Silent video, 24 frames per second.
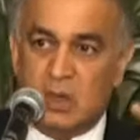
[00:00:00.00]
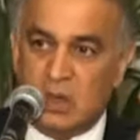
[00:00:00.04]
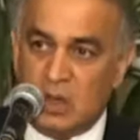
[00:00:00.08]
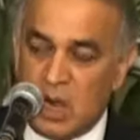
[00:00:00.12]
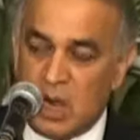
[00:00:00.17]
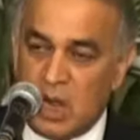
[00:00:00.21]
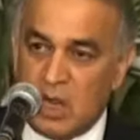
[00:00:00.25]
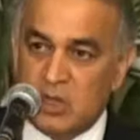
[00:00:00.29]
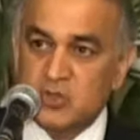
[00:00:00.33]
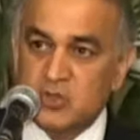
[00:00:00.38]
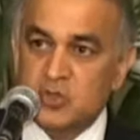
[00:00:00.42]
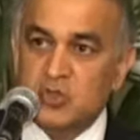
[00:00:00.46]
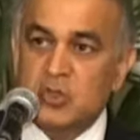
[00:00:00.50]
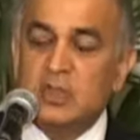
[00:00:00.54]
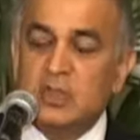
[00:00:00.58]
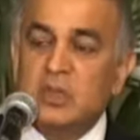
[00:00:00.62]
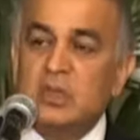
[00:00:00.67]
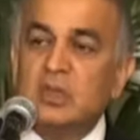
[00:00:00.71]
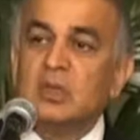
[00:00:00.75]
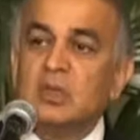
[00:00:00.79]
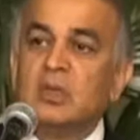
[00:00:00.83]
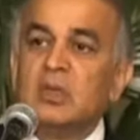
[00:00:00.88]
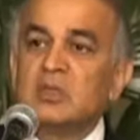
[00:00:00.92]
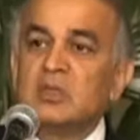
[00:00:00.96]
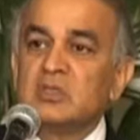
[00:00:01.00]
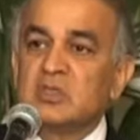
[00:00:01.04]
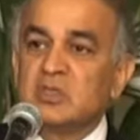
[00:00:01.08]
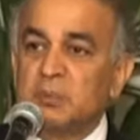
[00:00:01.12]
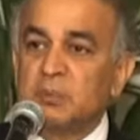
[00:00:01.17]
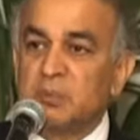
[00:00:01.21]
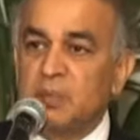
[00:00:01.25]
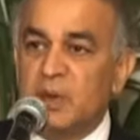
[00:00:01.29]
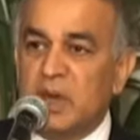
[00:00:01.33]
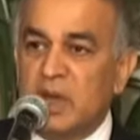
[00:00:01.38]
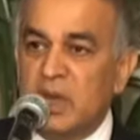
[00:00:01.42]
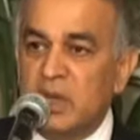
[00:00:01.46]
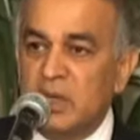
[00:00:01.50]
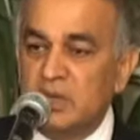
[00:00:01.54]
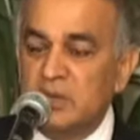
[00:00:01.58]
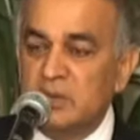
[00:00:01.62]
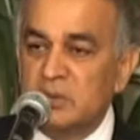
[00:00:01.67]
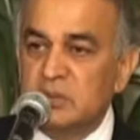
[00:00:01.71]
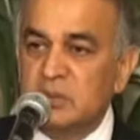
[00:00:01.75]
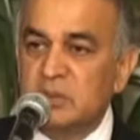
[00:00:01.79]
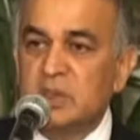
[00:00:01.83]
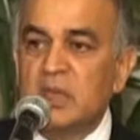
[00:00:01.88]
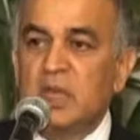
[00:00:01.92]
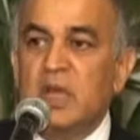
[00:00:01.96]
largely
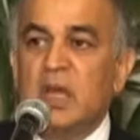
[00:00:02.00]
supplies,